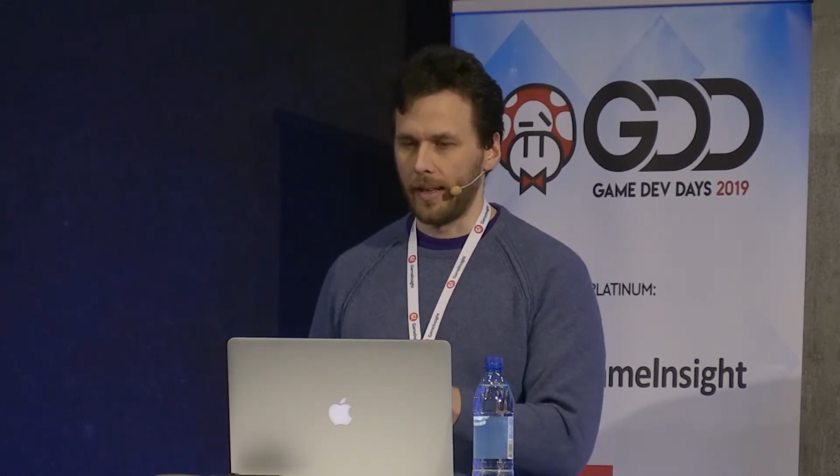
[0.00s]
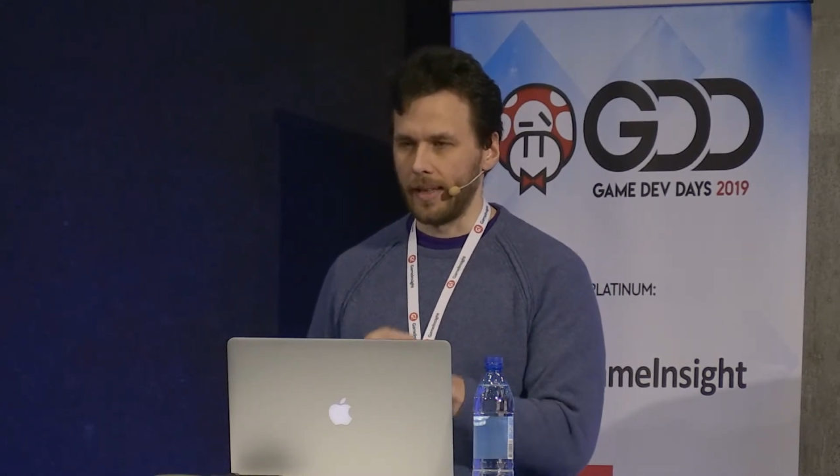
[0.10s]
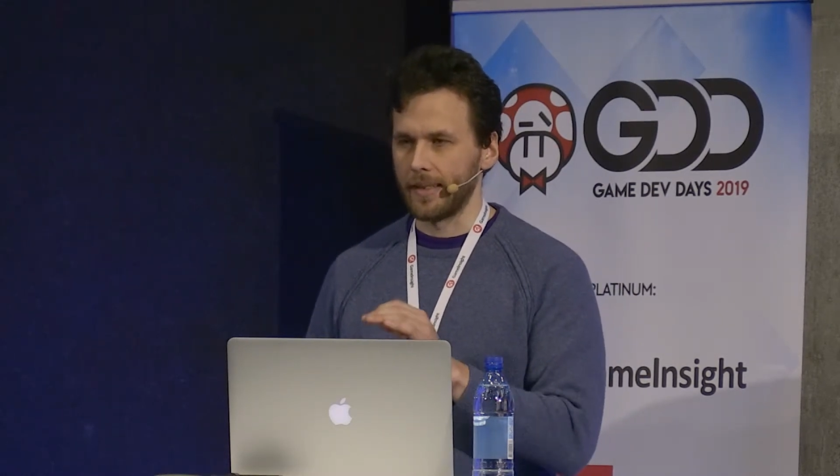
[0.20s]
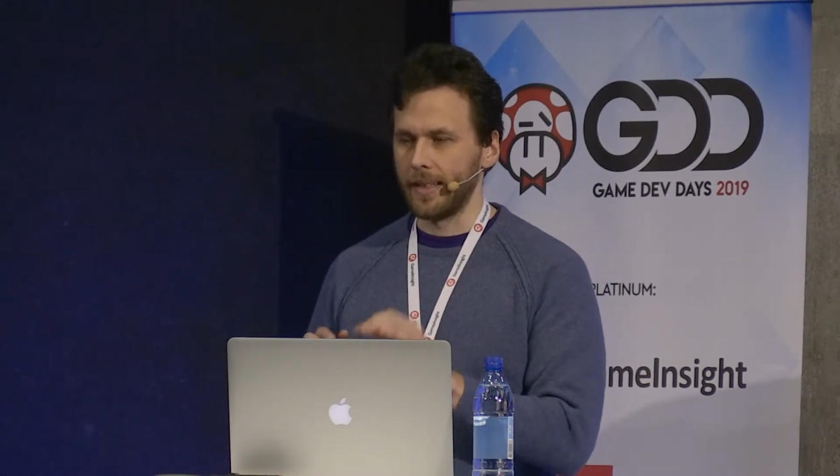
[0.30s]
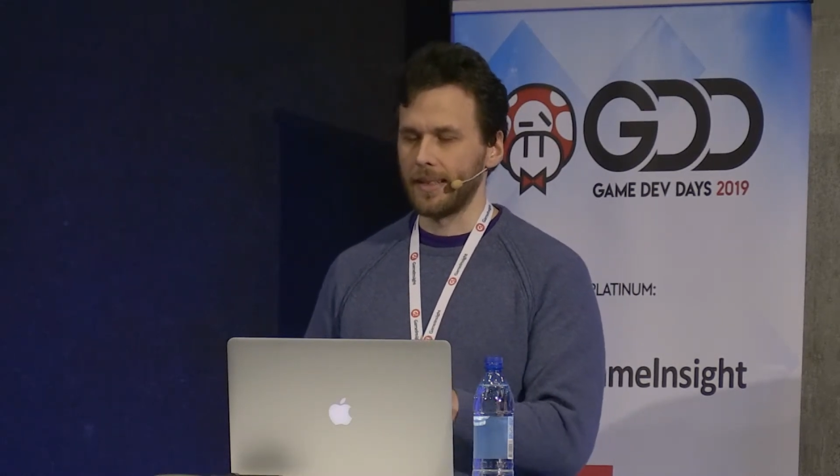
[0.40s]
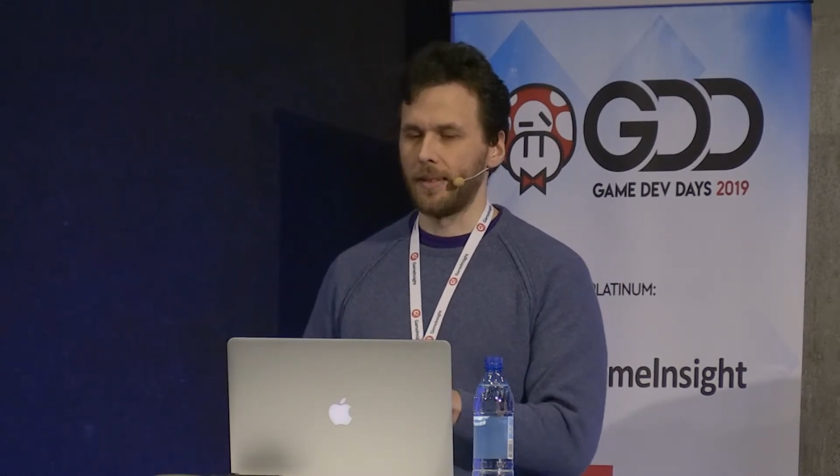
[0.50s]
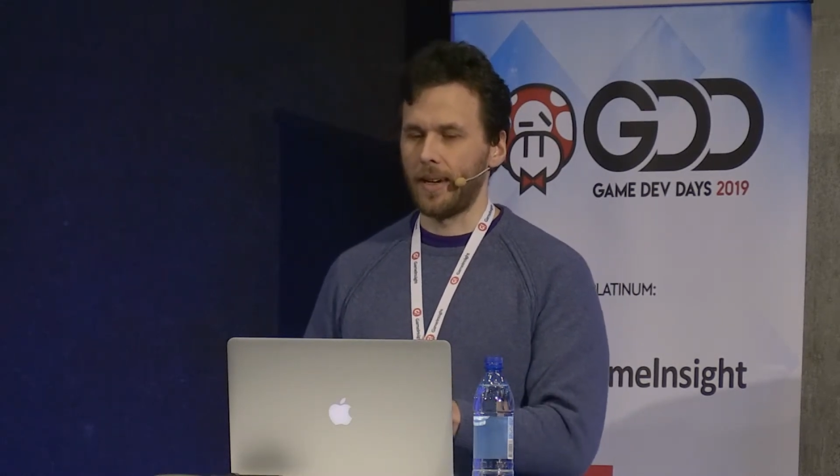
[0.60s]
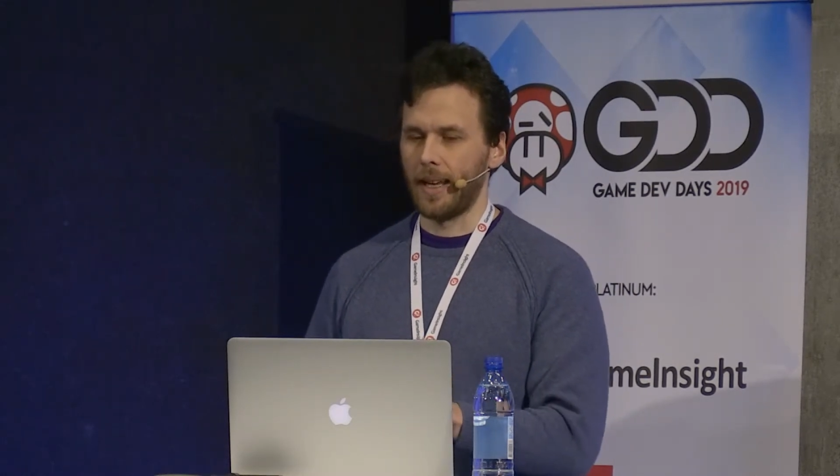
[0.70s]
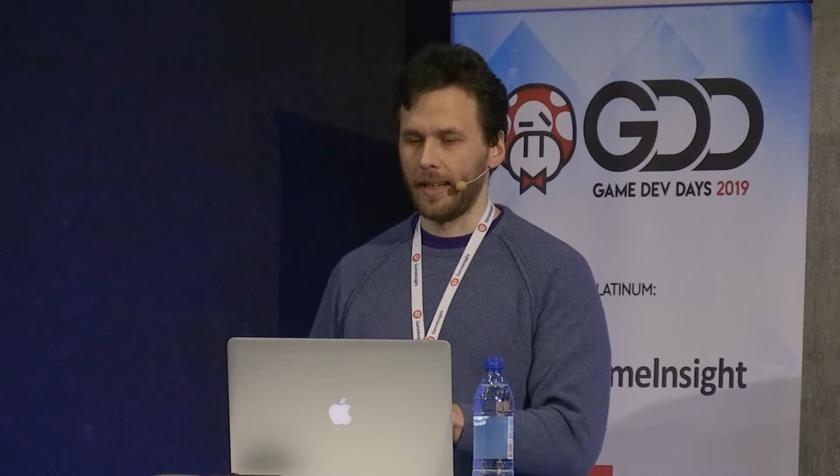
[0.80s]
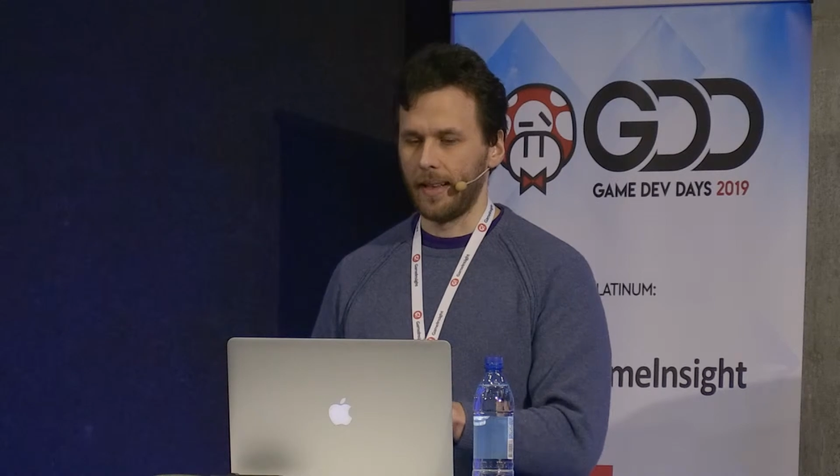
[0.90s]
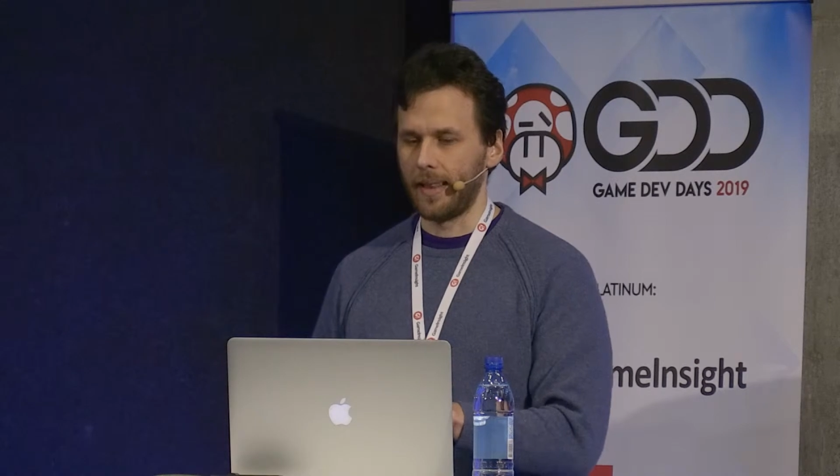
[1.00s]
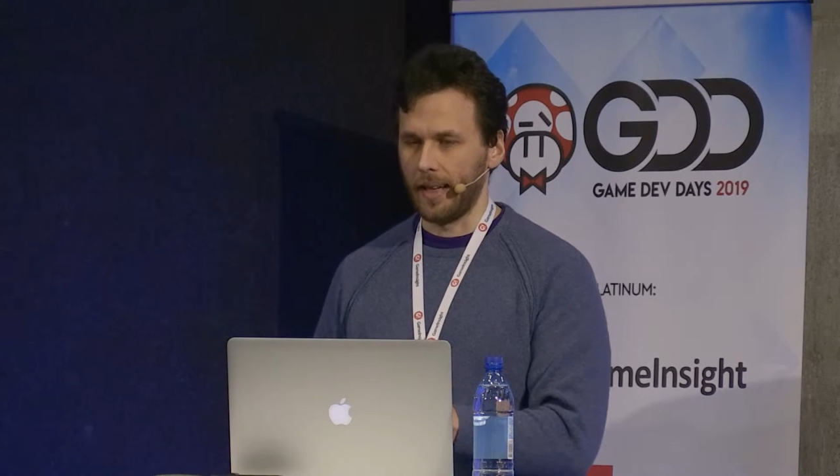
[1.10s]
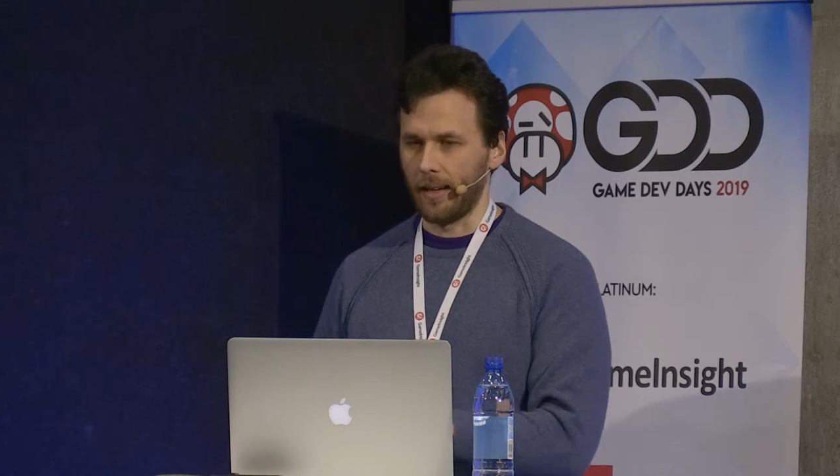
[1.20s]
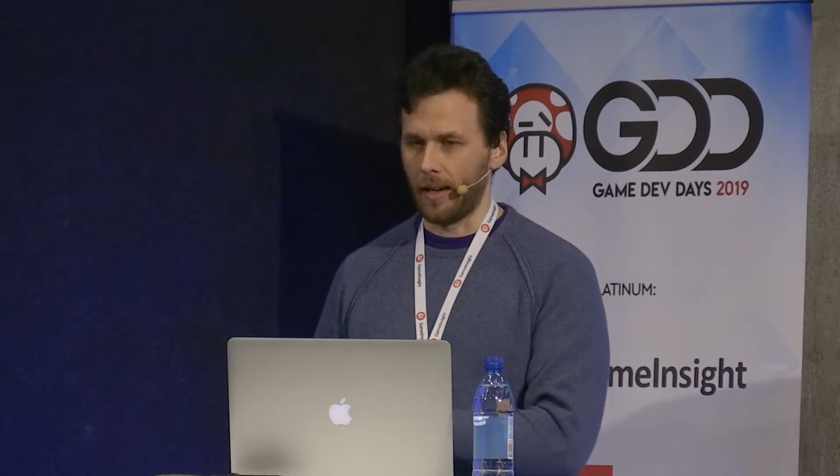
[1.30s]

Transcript: is this a valid thing?